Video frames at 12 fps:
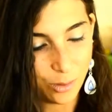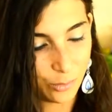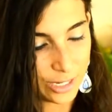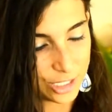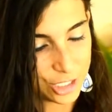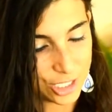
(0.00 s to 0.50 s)

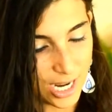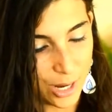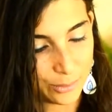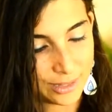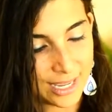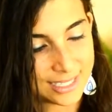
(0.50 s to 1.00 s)
which
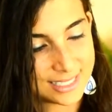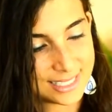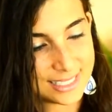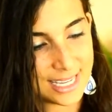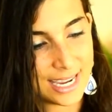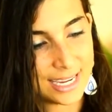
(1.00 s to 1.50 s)
I would like to
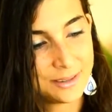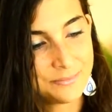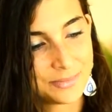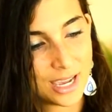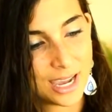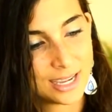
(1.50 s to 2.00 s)
say,
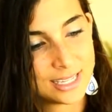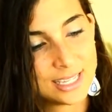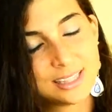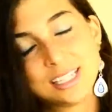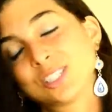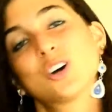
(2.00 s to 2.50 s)
I
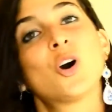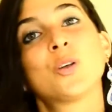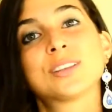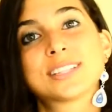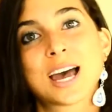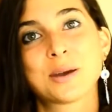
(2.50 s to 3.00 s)
eat these
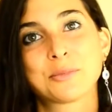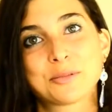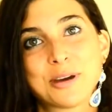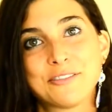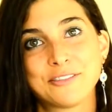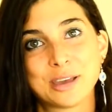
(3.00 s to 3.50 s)
all the time
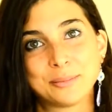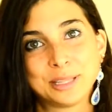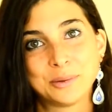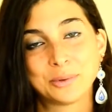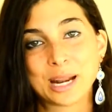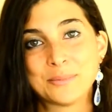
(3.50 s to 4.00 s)
with my
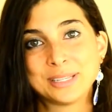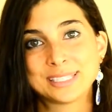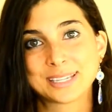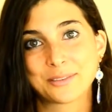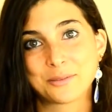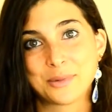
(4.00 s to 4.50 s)
family when I'm in
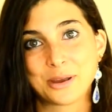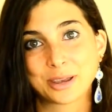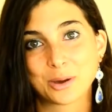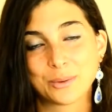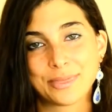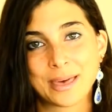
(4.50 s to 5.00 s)
South
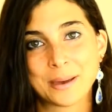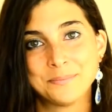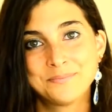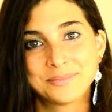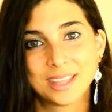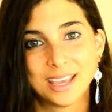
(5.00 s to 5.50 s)
America with
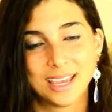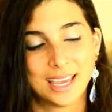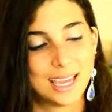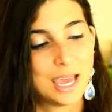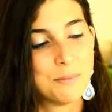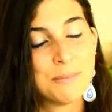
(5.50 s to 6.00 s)
them.
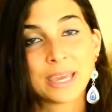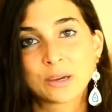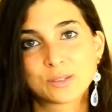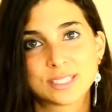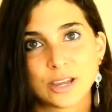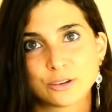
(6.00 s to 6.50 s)

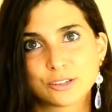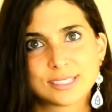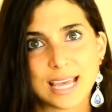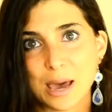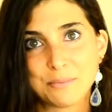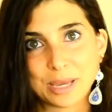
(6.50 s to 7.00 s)
Mangoes there are
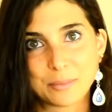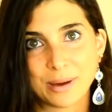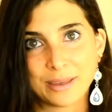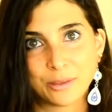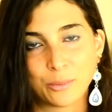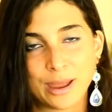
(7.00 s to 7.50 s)
just epic,
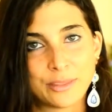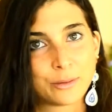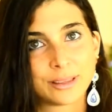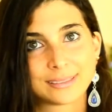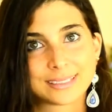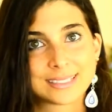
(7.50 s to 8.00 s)
by the way. They're
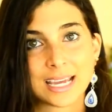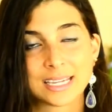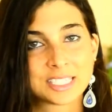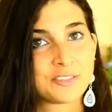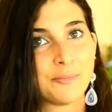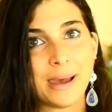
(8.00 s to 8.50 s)
like the
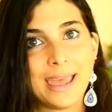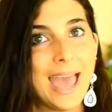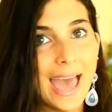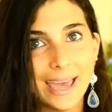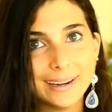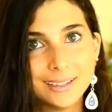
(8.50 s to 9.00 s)
size of my
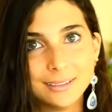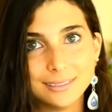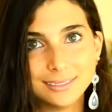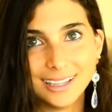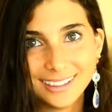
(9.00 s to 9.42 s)
head.